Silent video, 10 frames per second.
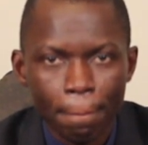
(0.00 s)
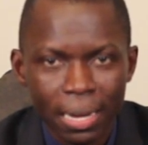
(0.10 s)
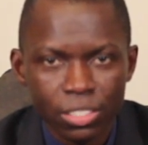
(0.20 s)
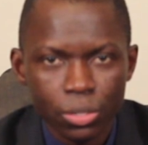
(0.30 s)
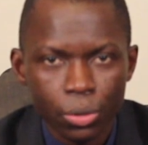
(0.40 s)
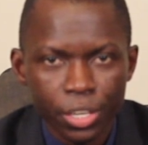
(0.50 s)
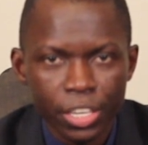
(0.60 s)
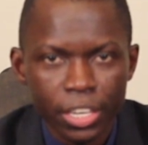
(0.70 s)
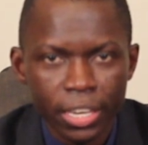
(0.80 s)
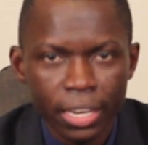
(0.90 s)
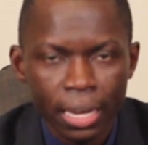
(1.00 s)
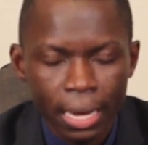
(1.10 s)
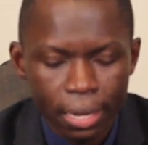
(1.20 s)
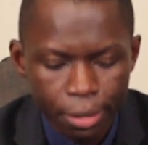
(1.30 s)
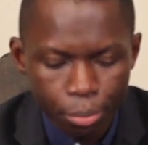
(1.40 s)
Pastor E.A.
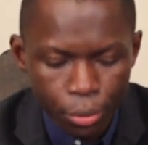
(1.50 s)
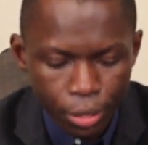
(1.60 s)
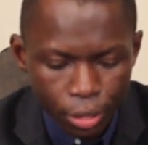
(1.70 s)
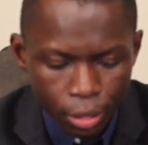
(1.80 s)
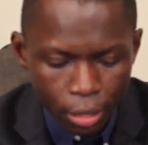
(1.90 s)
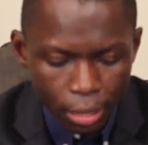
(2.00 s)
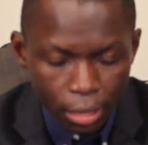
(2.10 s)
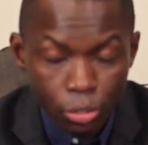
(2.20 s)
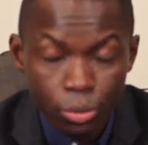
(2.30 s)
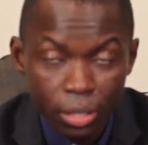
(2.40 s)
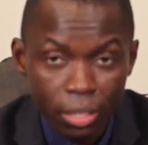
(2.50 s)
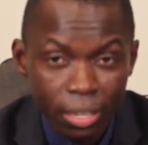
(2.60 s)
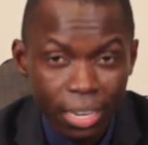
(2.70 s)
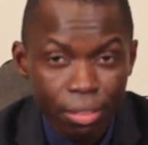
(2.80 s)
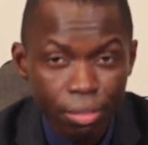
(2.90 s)
Adeboye. Uh, today,
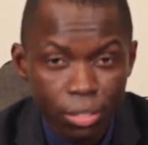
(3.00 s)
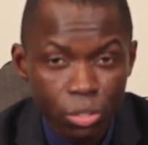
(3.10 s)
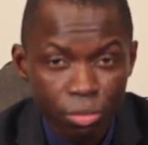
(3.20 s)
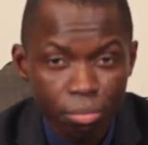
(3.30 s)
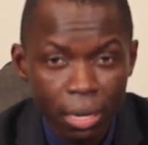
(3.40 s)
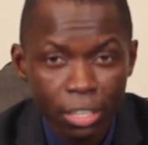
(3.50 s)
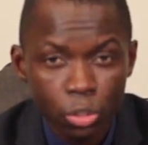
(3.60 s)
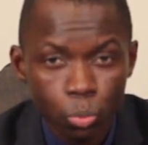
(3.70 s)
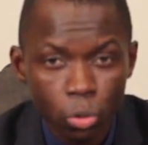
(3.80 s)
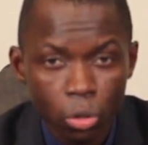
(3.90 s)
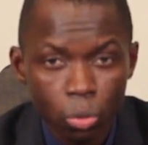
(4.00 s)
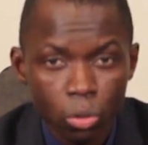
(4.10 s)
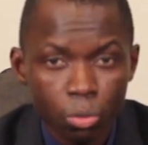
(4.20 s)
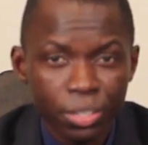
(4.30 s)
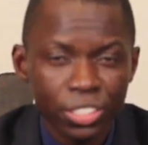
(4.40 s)
the 19th of March, we'll,
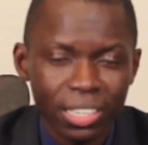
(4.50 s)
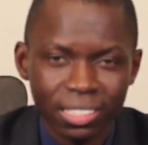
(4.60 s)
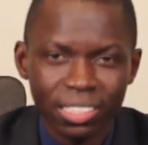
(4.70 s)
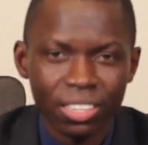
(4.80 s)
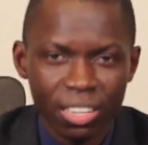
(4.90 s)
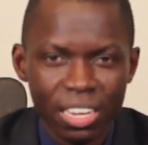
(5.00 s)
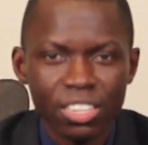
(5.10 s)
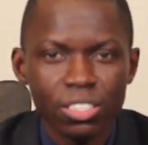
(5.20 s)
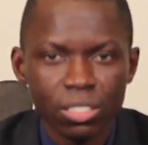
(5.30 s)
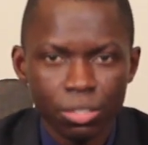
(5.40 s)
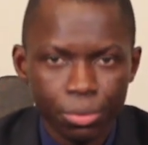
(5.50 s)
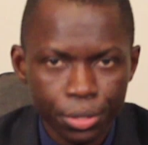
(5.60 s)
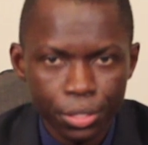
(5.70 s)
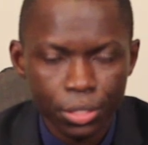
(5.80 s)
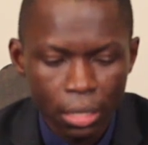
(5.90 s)
we'll be starting another
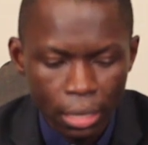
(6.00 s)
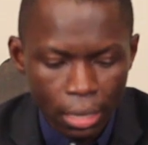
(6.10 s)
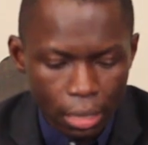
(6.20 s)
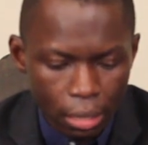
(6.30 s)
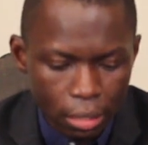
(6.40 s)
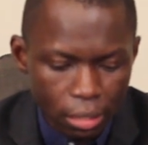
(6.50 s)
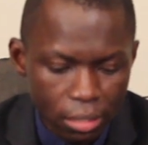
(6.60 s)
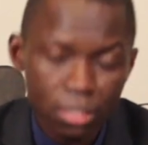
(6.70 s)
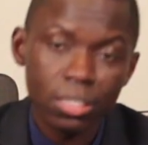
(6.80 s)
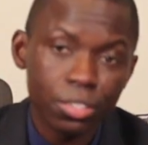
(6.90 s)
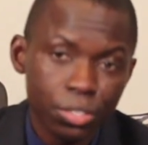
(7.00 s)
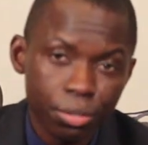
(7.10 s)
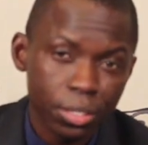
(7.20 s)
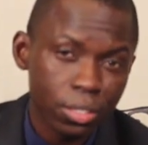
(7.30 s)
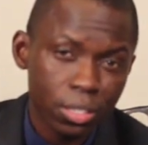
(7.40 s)
series. Uh, it's, the
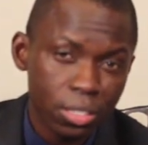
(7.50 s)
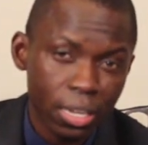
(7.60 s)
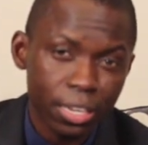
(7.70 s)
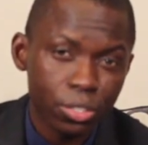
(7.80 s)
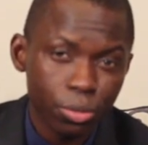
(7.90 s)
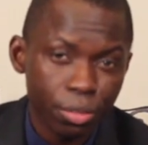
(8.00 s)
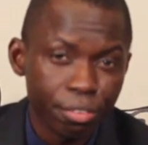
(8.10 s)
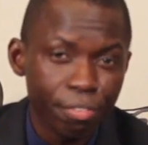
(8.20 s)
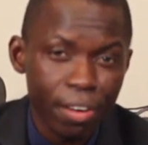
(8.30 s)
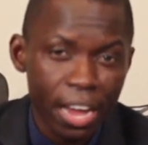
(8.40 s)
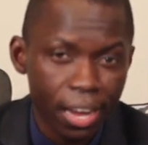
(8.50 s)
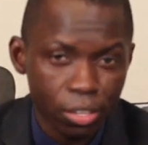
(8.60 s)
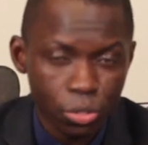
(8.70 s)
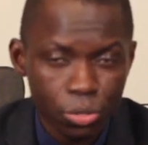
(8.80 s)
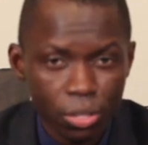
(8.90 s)
series is titled The Fire.
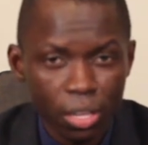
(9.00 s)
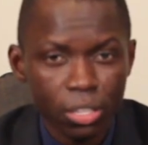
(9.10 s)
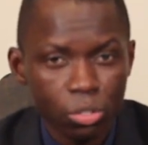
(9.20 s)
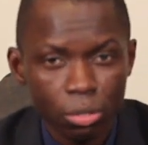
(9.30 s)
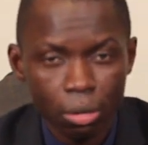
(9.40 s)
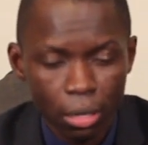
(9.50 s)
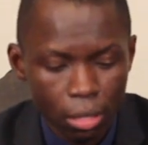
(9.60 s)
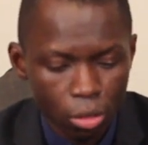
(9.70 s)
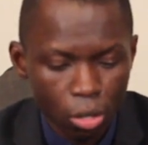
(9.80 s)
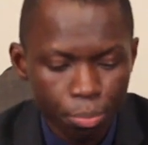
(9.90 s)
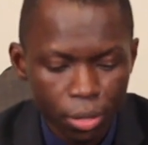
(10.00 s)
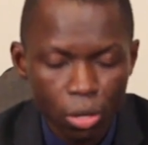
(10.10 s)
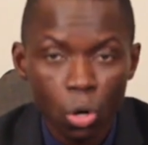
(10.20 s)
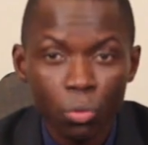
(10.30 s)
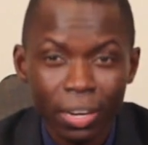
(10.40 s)
So today, uh, the
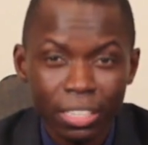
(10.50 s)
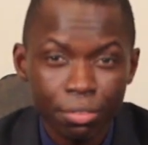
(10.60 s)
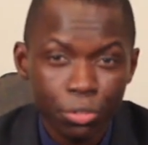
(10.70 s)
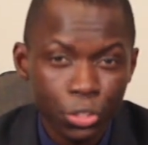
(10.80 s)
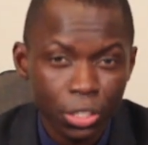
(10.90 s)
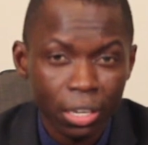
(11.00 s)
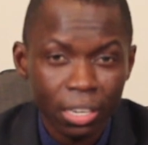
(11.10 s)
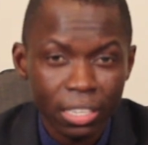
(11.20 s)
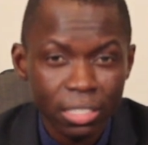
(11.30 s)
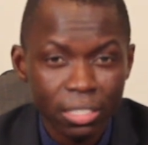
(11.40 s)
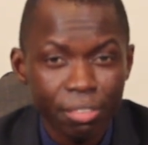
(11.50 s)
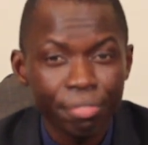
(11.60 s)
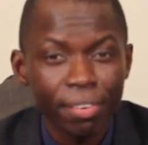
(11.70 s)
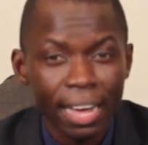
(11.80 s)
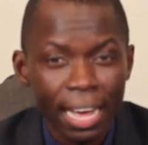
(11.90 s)
topic of our devotional is The
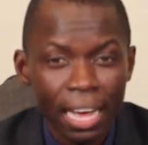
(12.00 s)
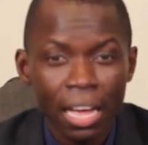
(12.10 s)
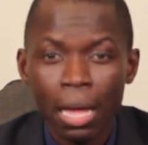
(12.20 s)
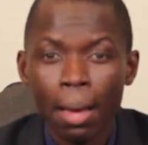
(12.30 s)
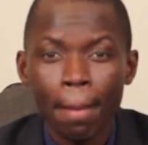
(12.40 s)
Fire